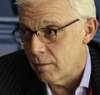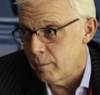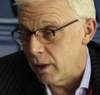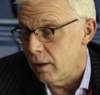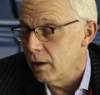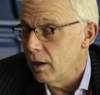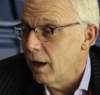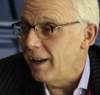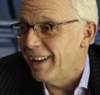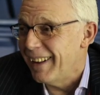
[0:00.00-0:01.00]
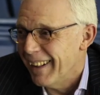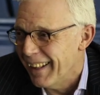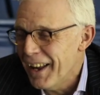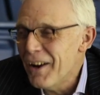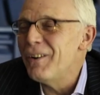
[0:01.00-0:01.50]
me.
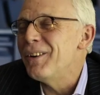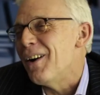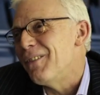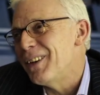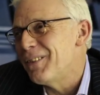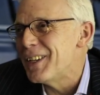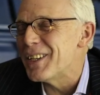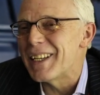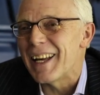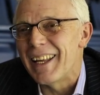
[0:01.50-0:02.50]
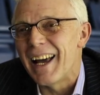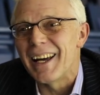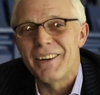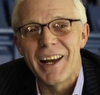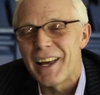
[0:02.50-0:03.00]
we just had the
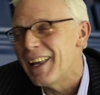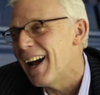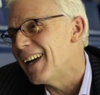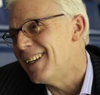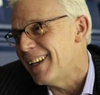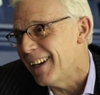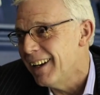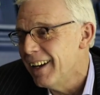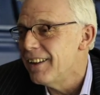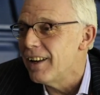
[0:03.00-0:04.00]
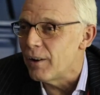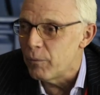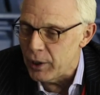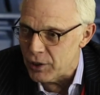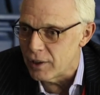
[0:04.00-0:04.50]
idea
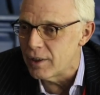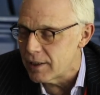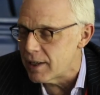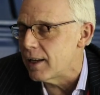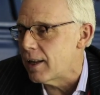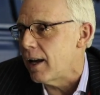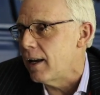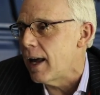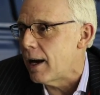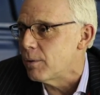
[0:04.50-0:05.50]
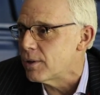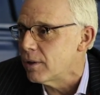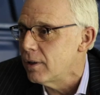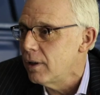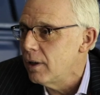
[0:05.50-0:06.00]
that we should take that in house
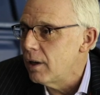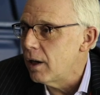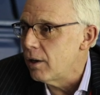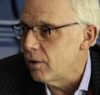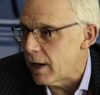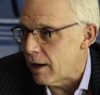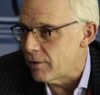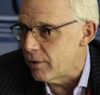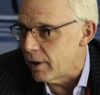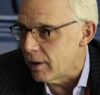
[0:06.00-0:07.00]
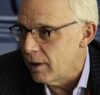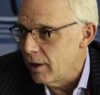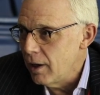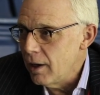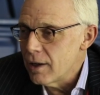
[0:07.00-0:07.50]
and look after it.
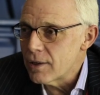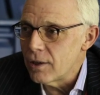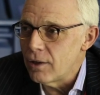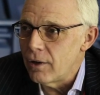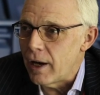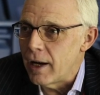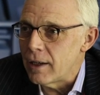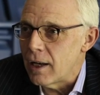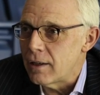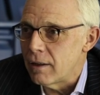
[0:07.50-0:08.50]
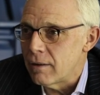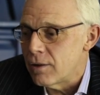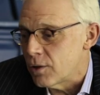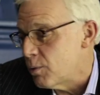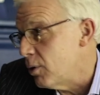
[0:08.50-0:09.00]
So, and it
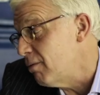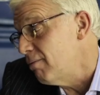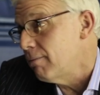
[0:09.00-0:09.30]
touch wood,